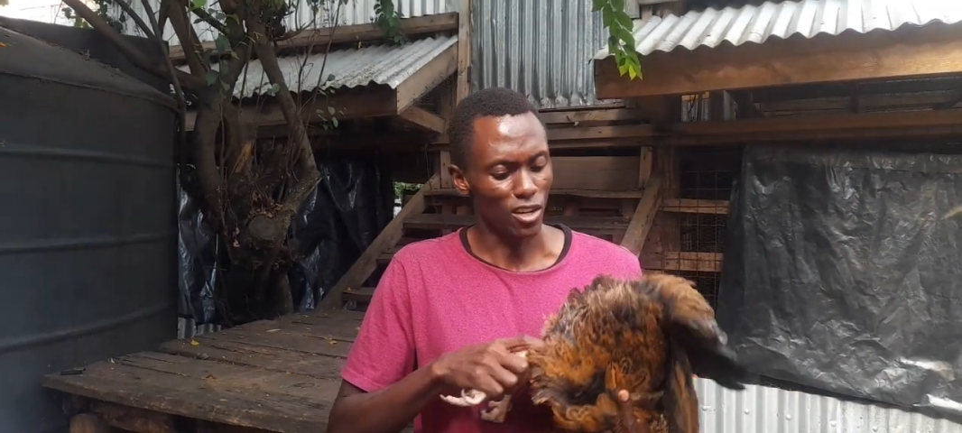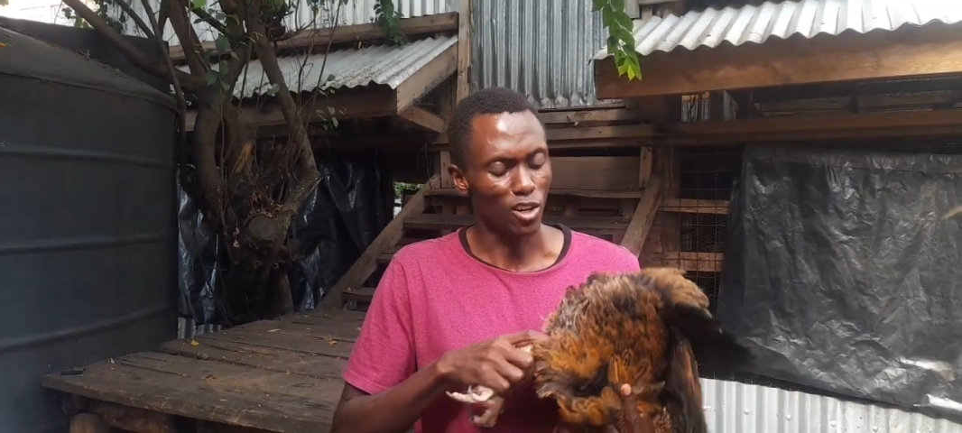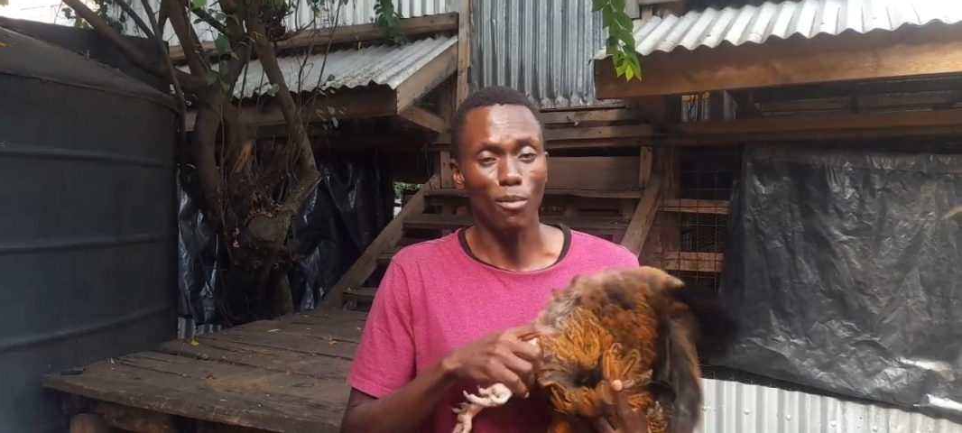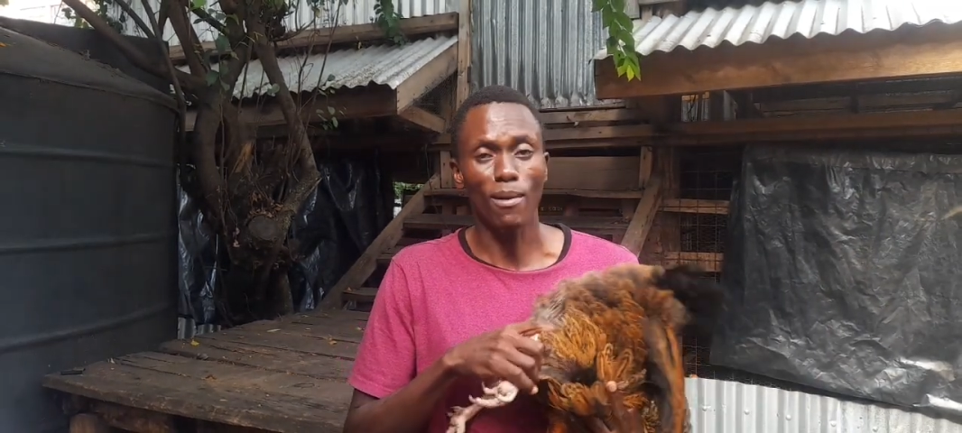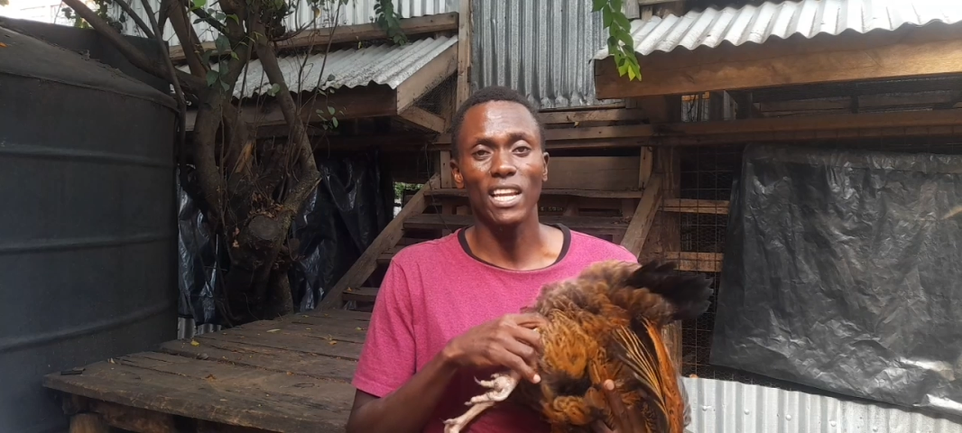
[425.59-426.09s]

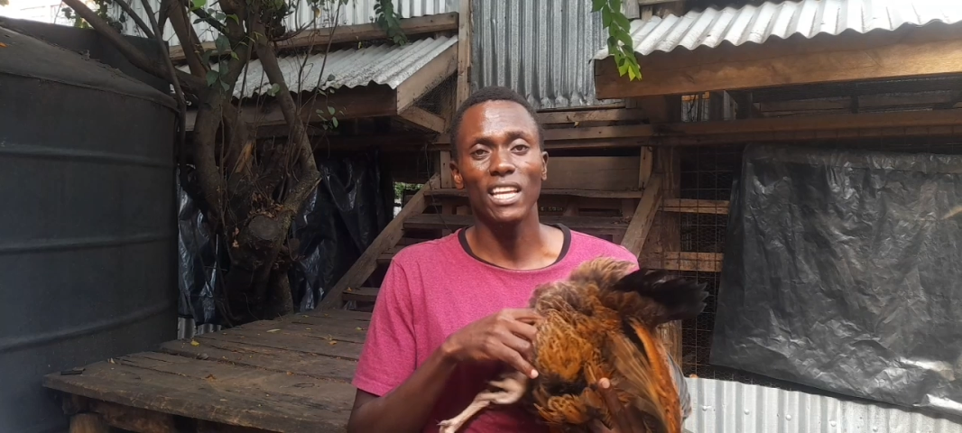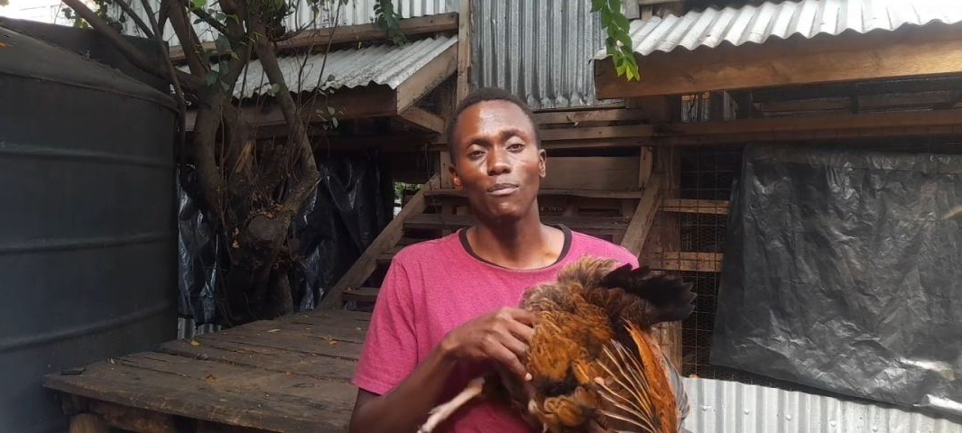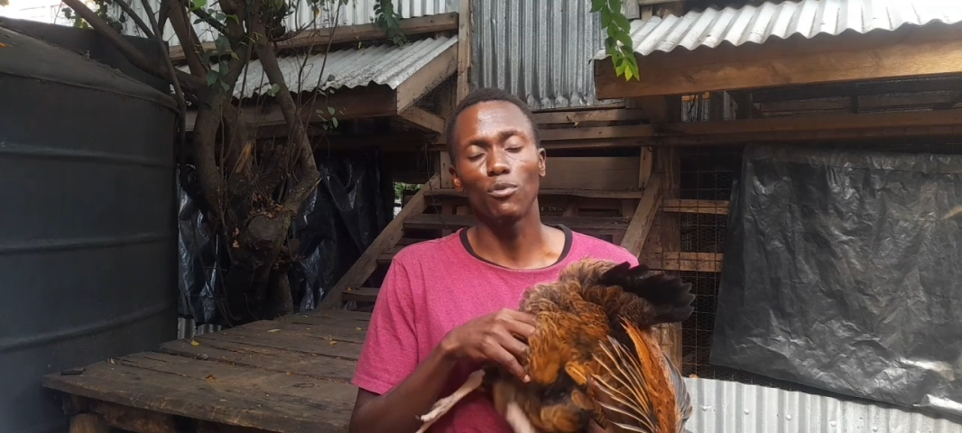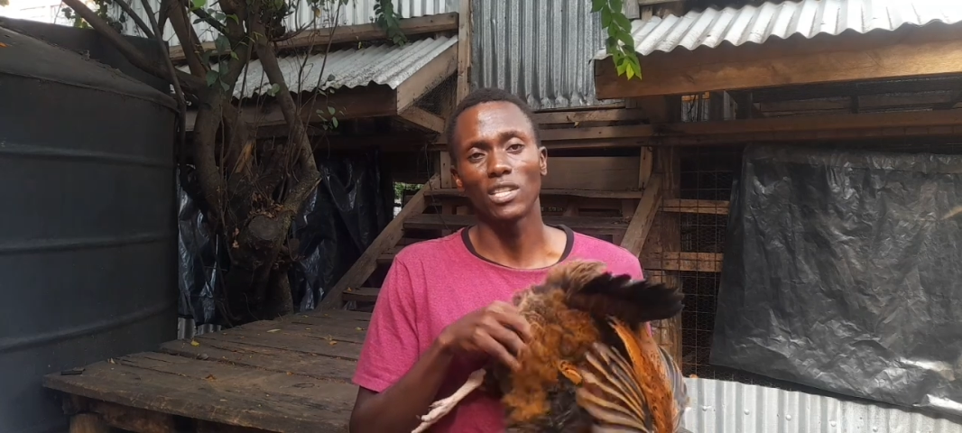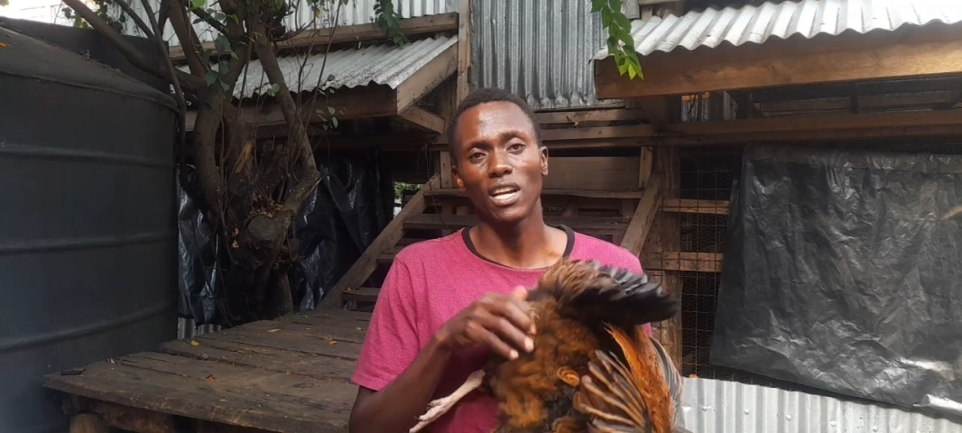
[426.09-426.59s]
Normally
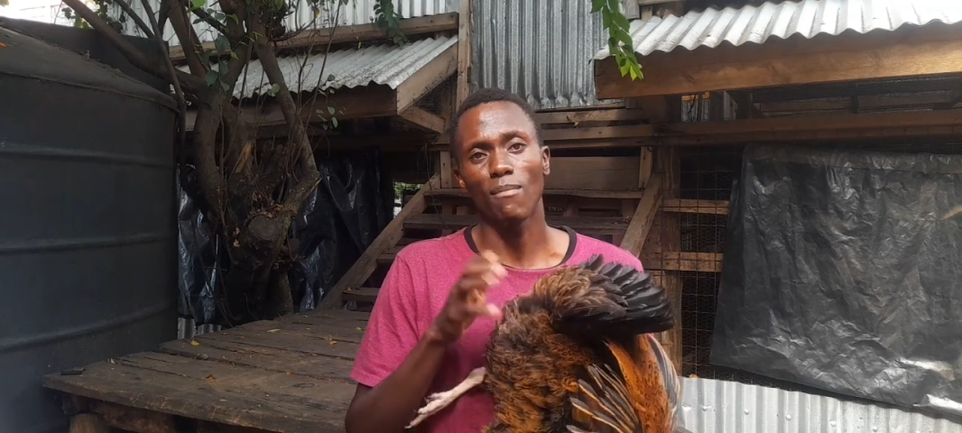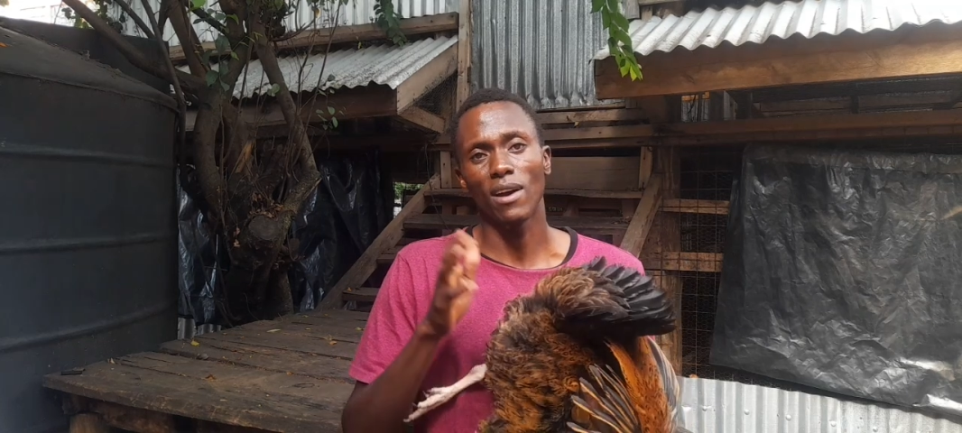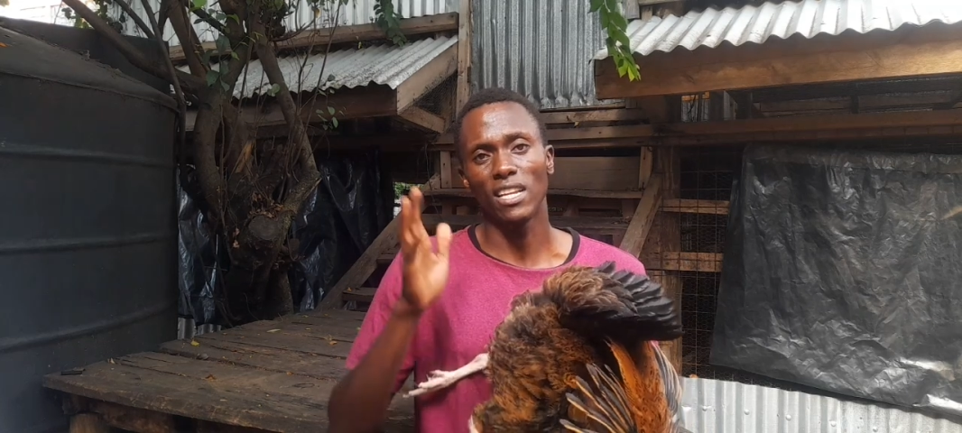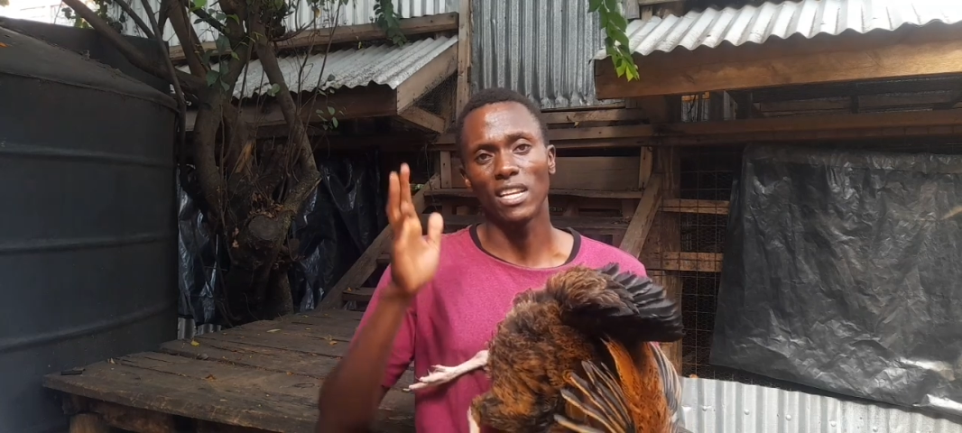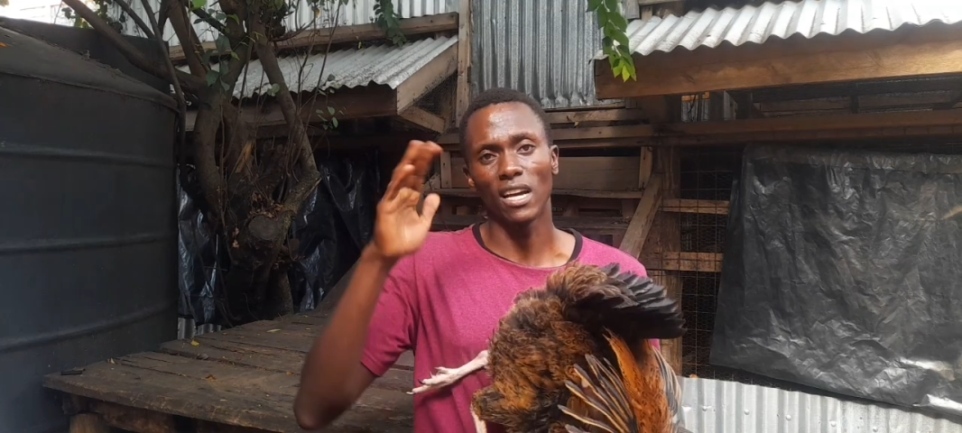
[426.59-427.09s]
putting a
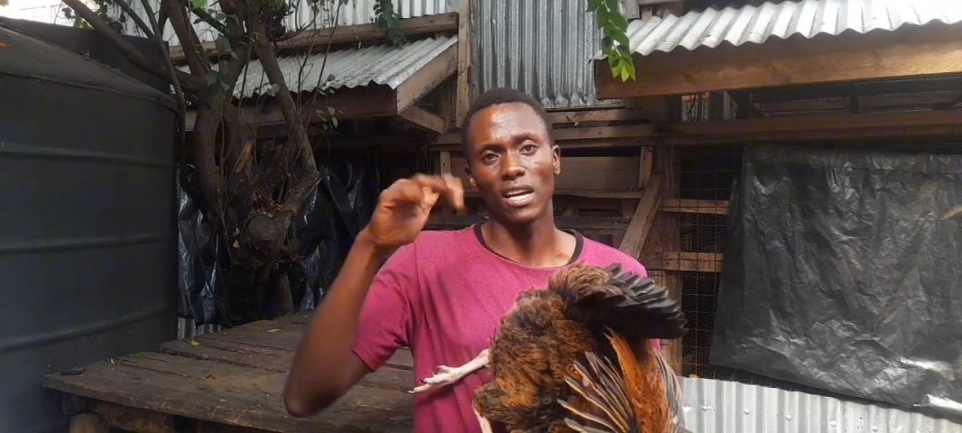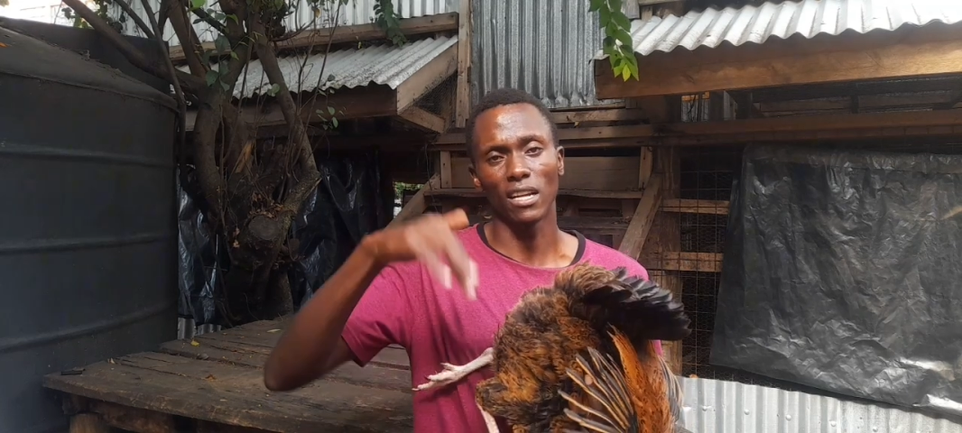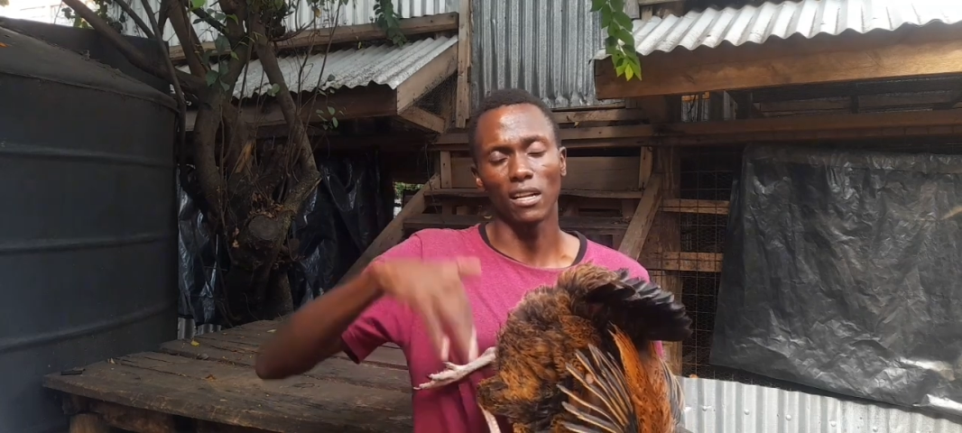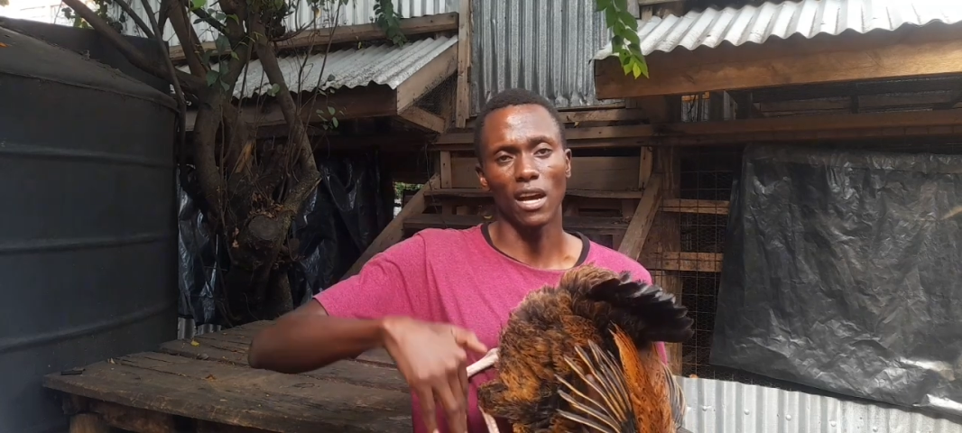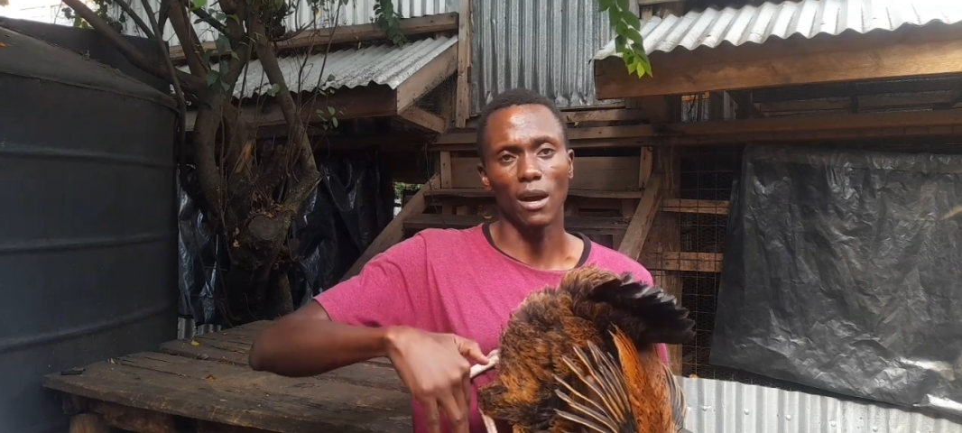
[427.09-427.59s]
bird in a